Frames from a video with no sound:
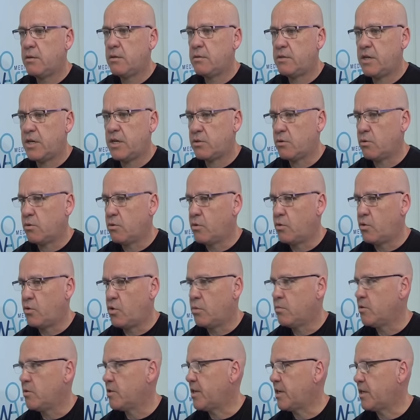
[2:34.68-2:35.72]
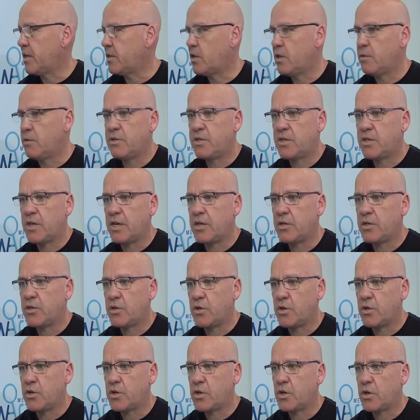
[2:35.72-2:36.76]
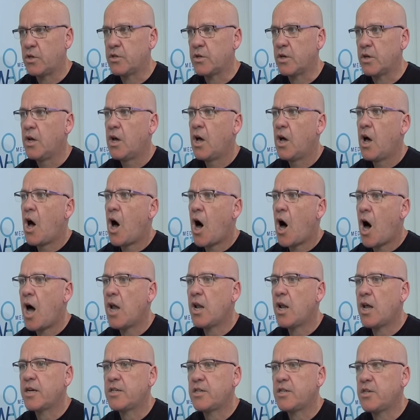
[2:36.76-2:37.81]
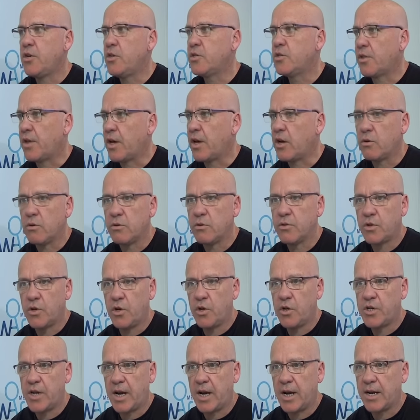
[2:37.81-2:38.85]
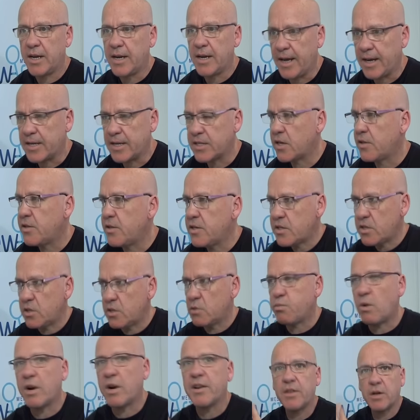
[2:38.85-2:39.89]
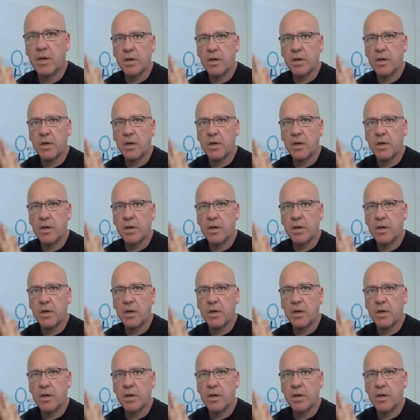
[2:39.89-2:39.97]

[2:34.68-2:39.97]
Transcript: just all the normal things that you would see in Search Console. I like to use a thing called Search Analytics. So this is one of